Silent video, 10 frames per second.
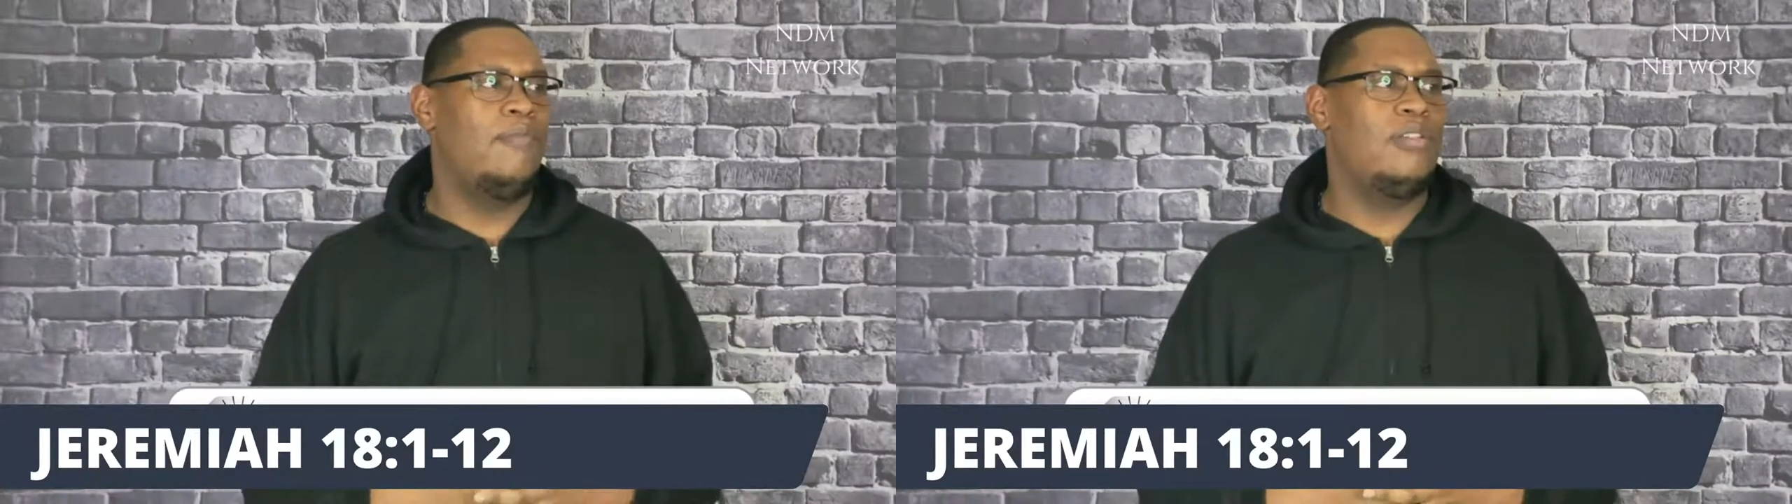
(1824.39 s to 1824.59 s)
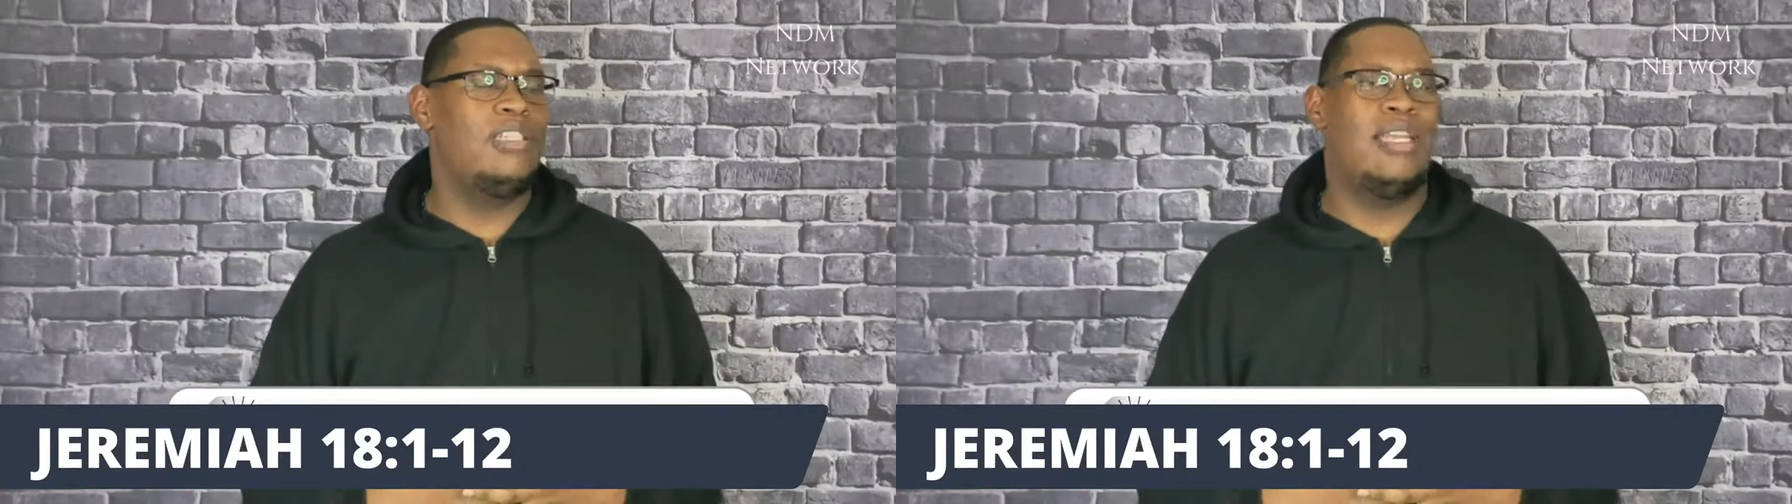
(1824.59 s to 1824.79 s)

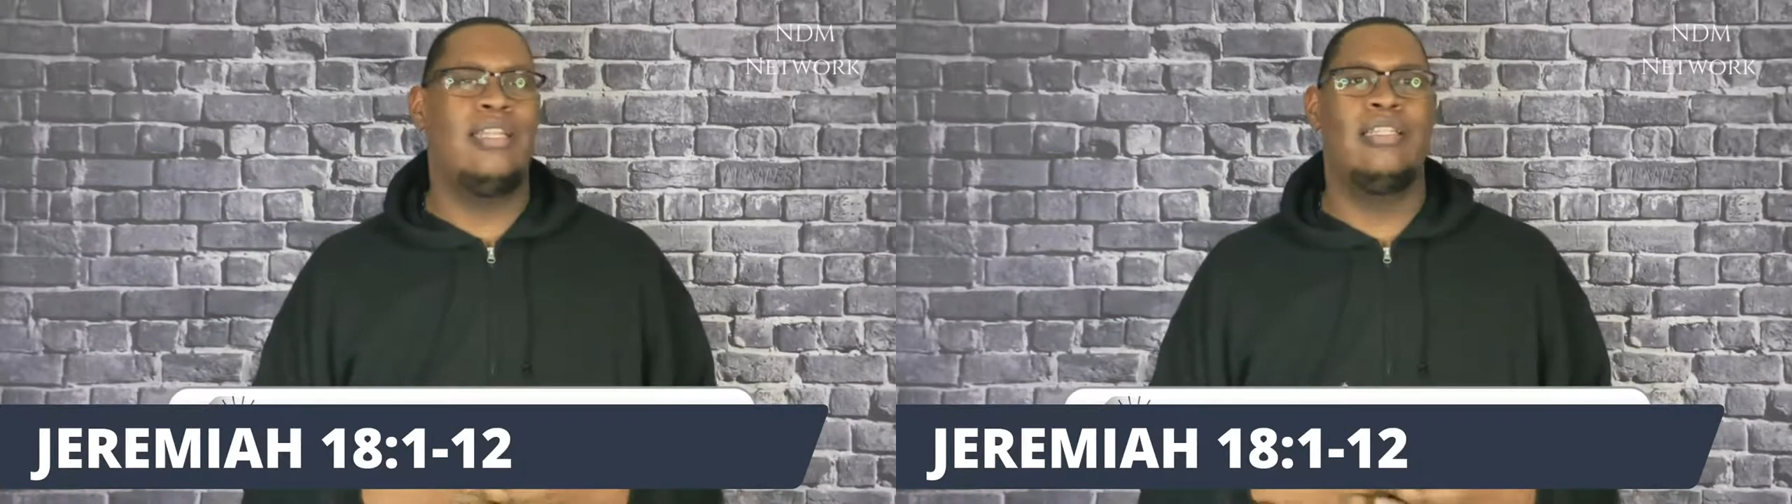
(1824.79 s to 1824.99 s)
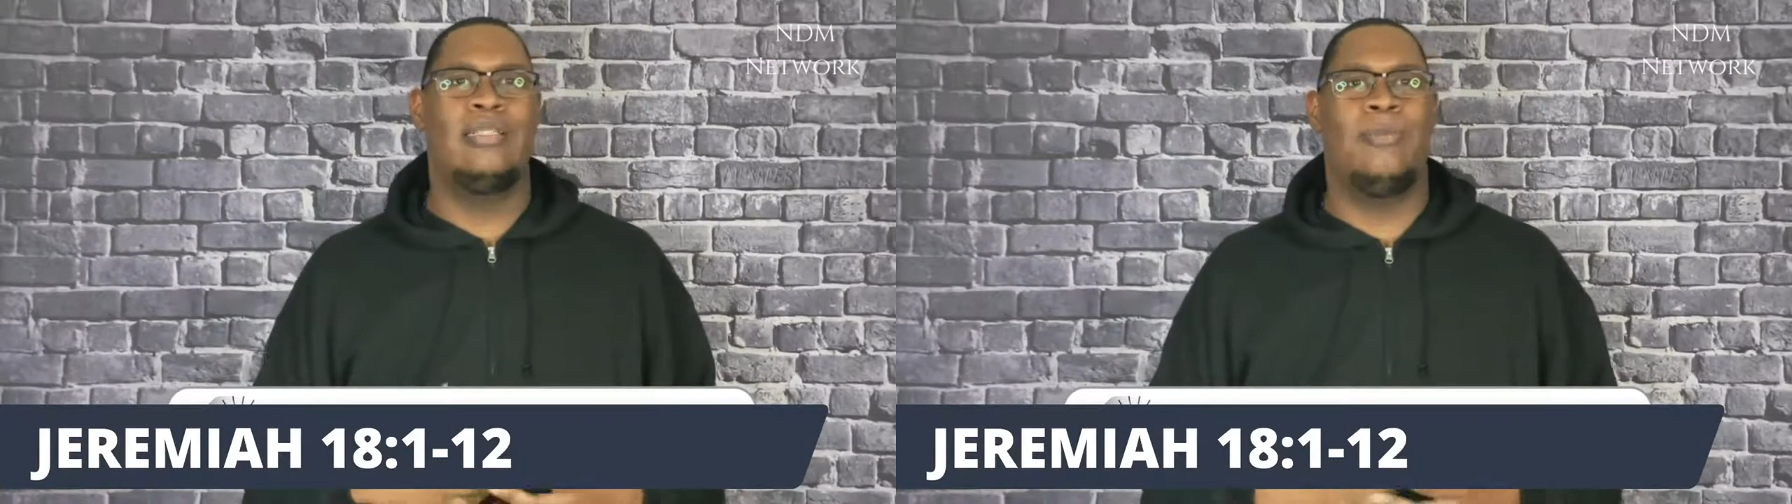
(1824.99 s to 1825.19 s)
change
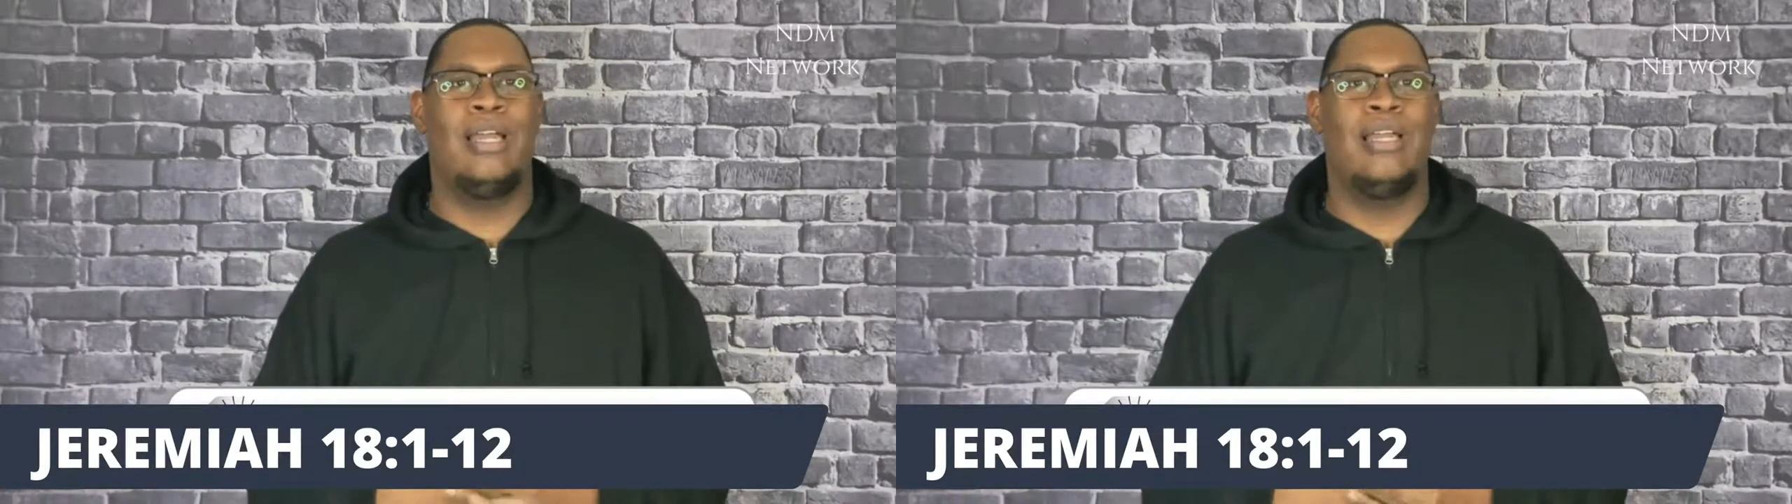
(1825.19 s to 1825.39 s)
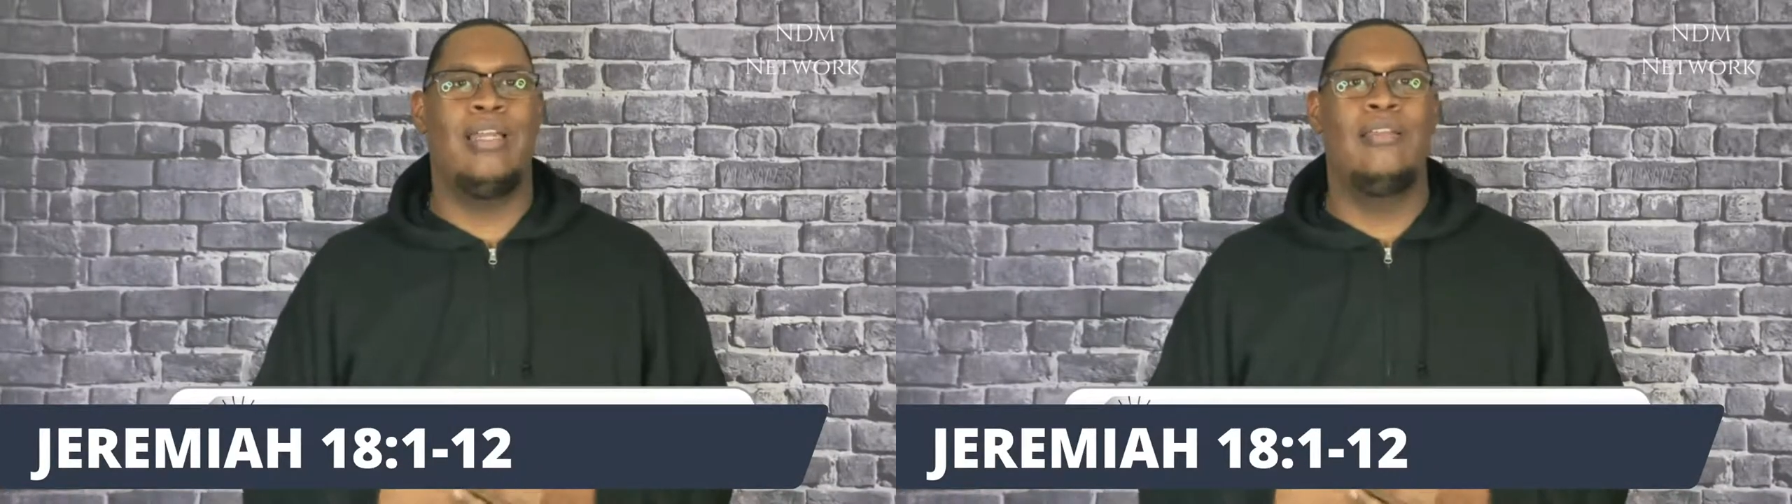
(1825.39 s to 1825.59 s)
his
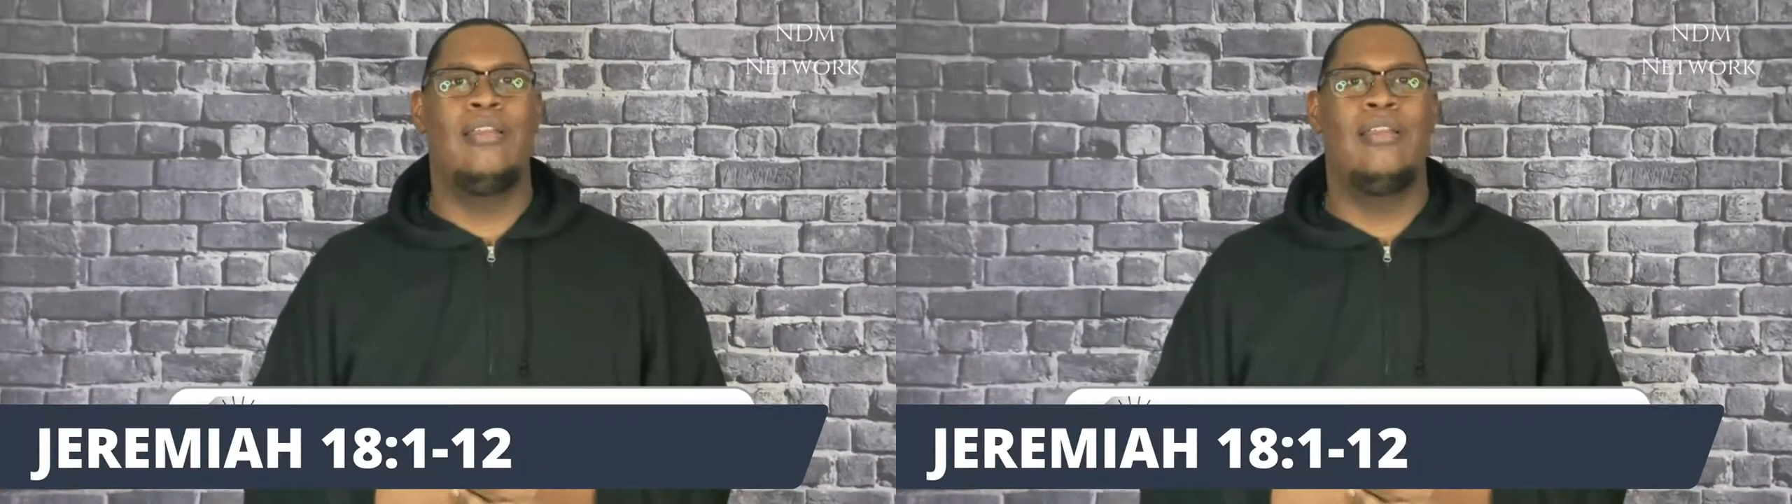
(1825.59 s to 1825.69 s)
mind